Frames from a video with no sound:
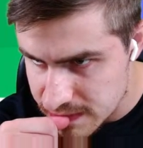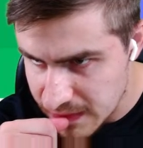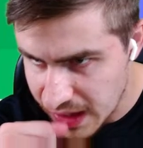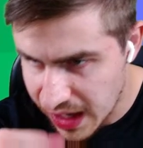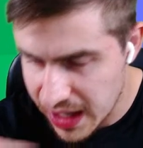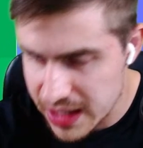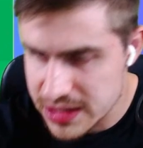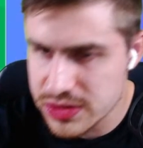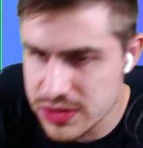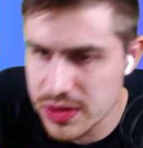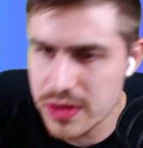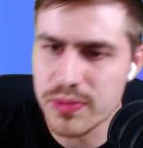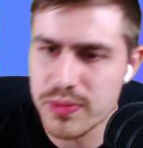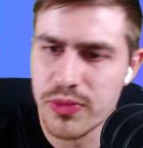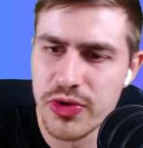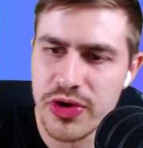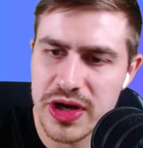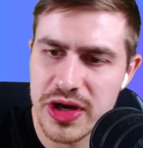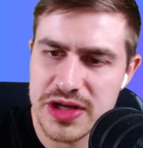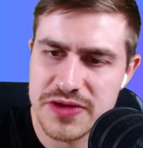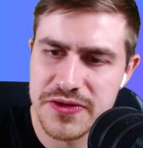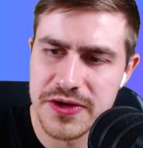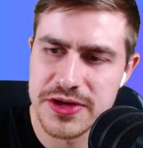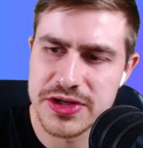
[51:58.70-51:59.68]
I'd start
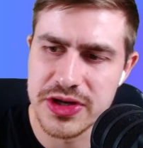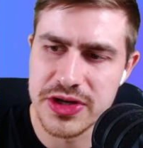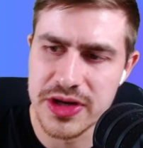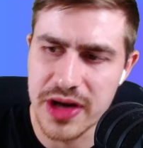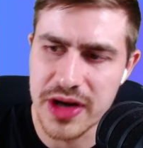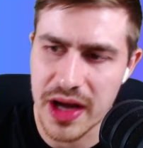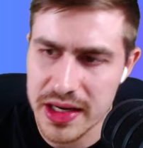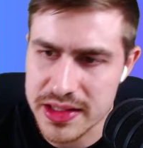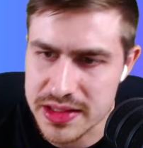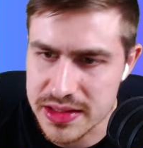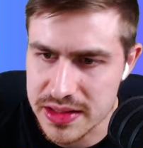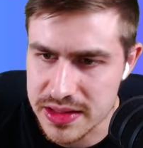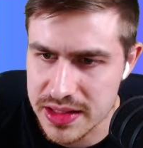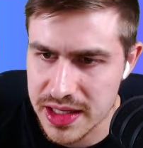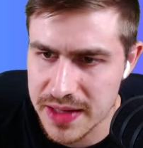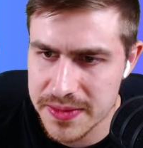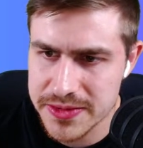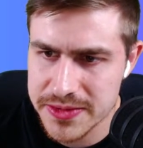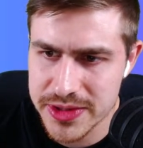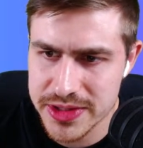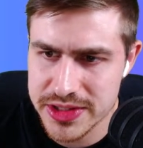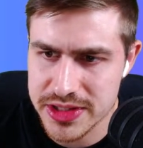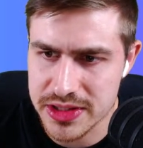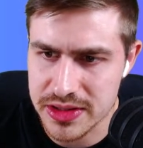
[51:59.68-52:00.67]
Munoz versus United.
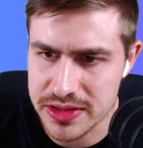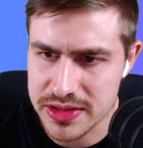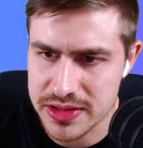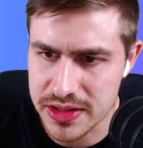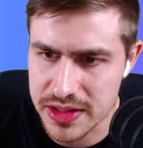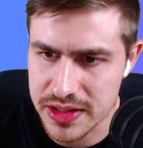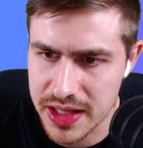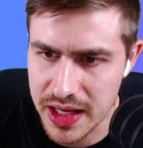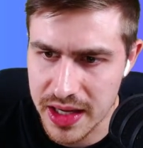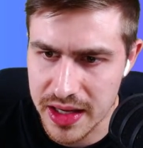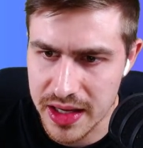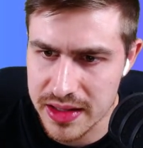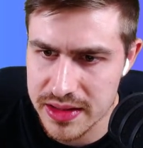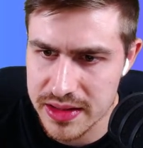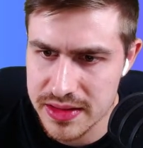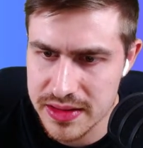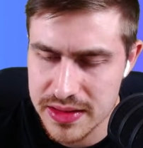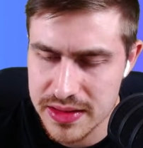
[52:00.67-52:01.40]
Ipswich looked okay.